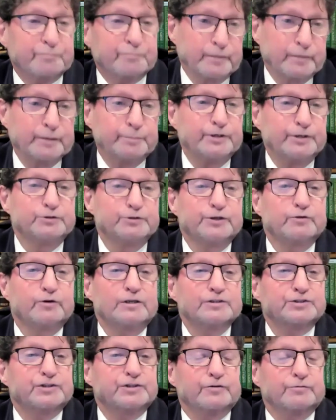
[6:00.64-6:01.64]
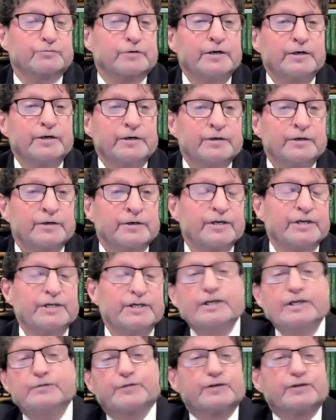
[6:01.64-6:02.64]
maybe you did also,
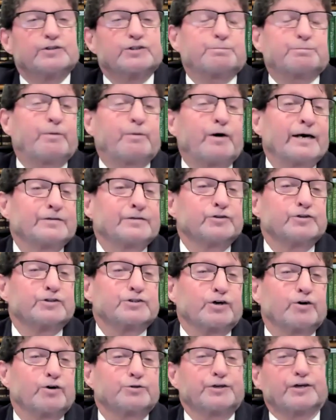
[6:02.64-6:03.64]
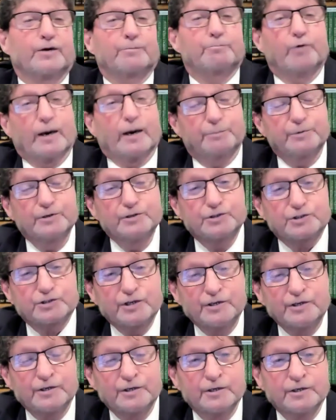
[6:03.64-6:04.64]
even as Biden is holding up weapons,
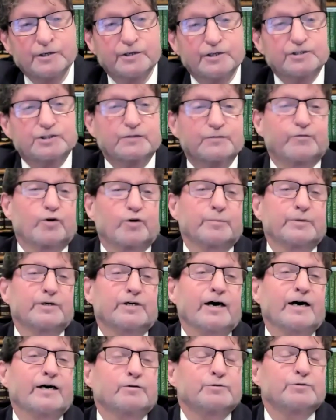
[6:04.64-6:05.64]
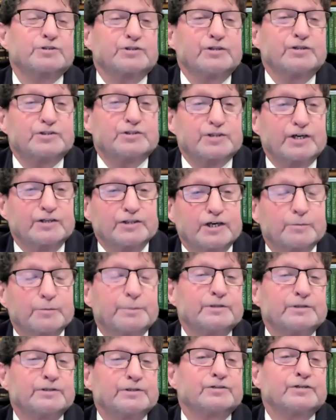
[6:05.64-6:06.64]
he's informing Congress that he's sending $1
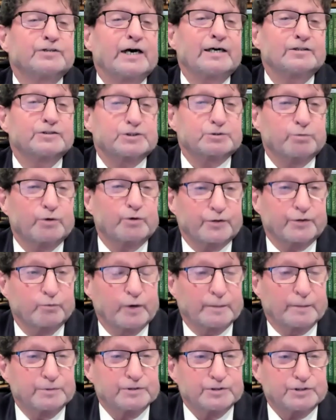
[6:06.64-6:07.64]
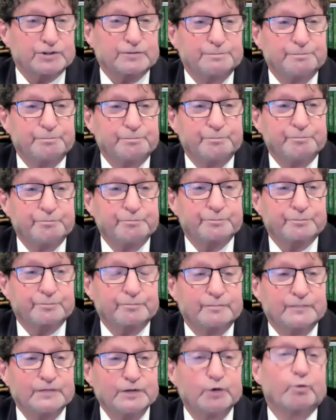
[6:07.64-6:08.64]
billion worth of weapons,
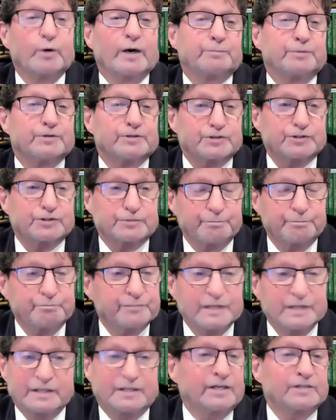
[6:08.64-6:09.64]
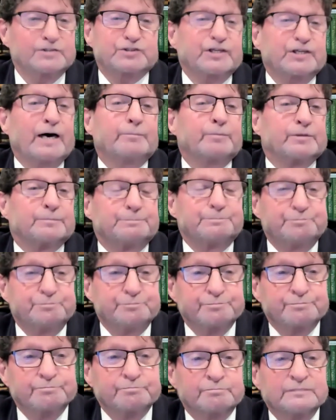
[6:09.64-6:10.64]
new weapons. They can't stop it.
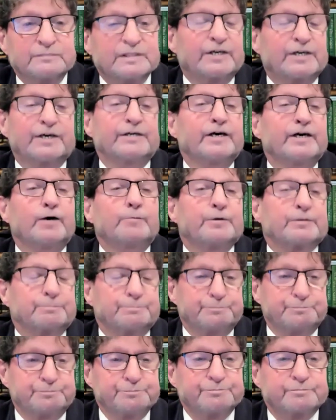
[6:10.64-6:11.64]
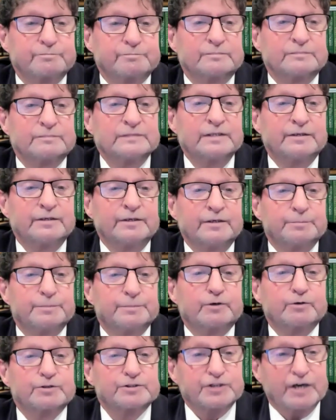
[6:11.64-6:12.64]
They can't help it
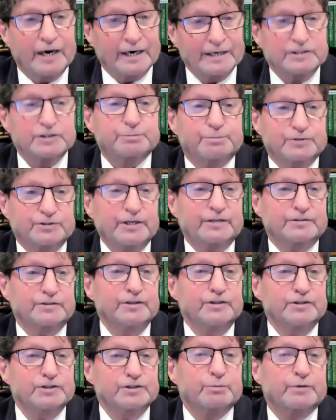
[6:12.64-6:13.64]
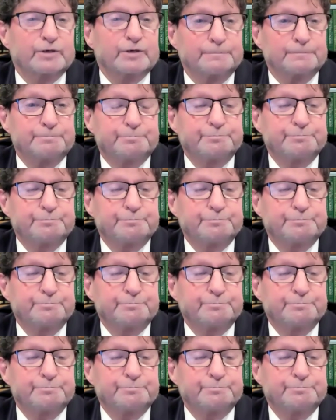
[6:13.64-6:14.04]
because God is protecting Israel.